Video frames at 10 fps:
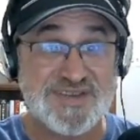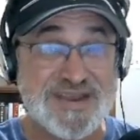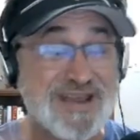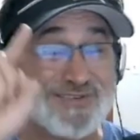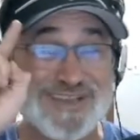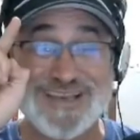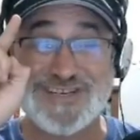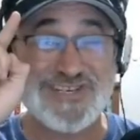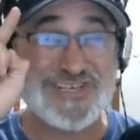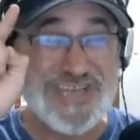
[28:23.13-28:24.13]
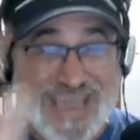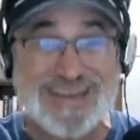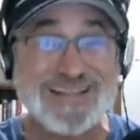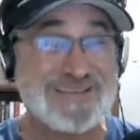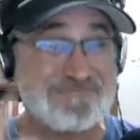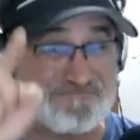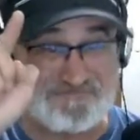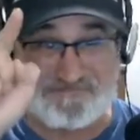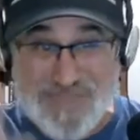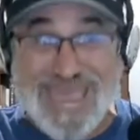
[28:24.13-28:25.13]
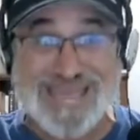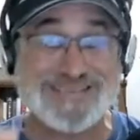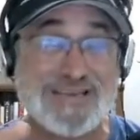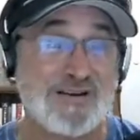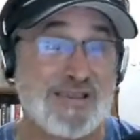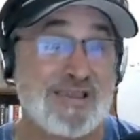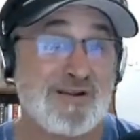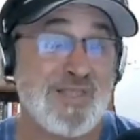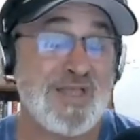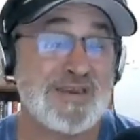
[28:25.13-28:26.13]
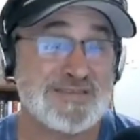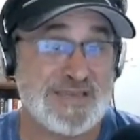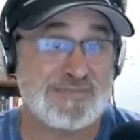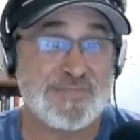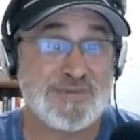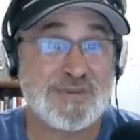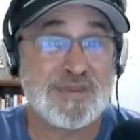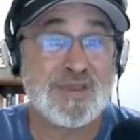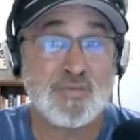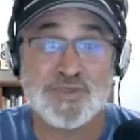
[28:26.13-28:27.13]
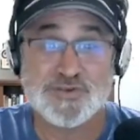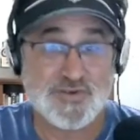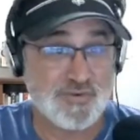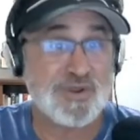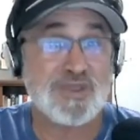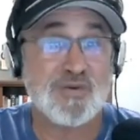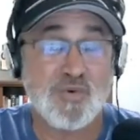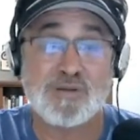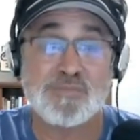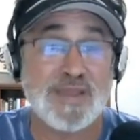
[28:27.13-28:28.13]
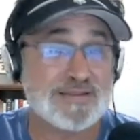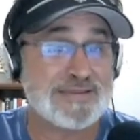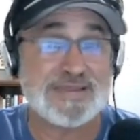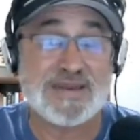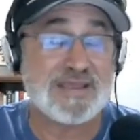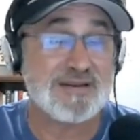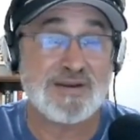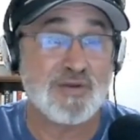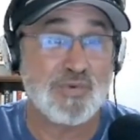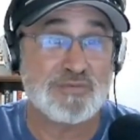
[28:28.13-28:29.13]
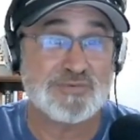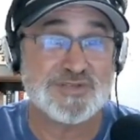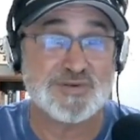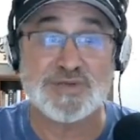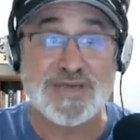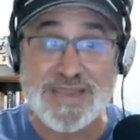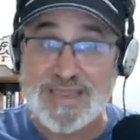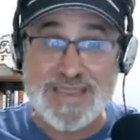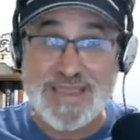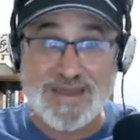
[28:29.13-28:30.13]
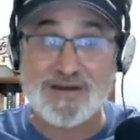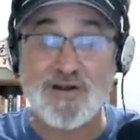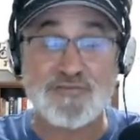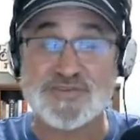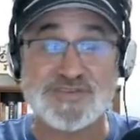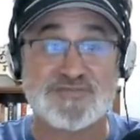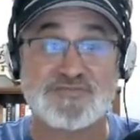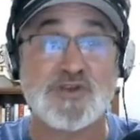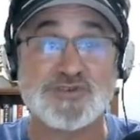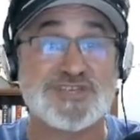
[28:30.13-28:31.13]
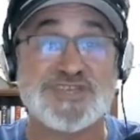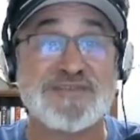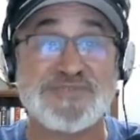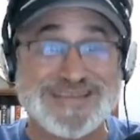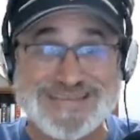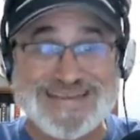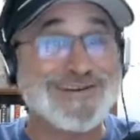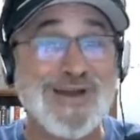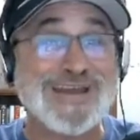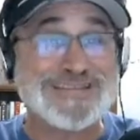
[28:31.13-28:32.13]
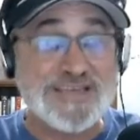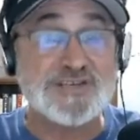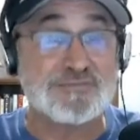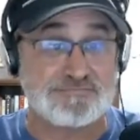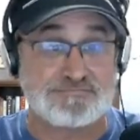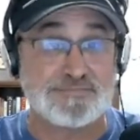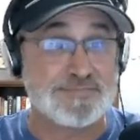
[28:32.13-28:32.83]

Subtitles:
And that was a shittily bad Carolina team with a true rookie quarterback that didn't know what he was doing and an offensive coaching staff that didn't know how to teach him.